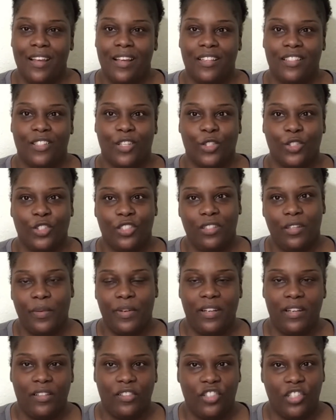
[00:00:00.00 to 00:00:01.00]
So she would
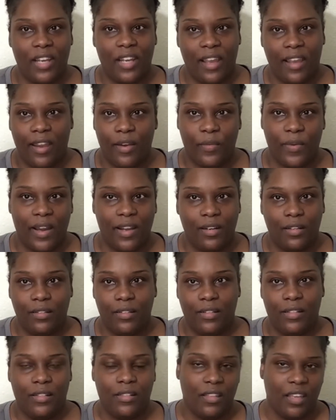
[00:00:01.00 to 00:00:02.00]
hear Jay
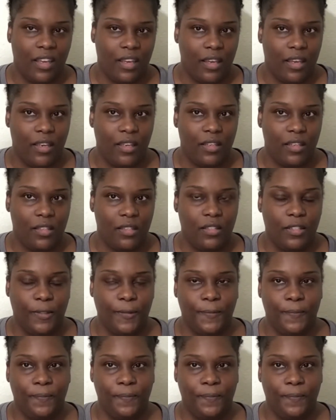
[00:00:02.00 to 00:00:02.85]
rattling his keys.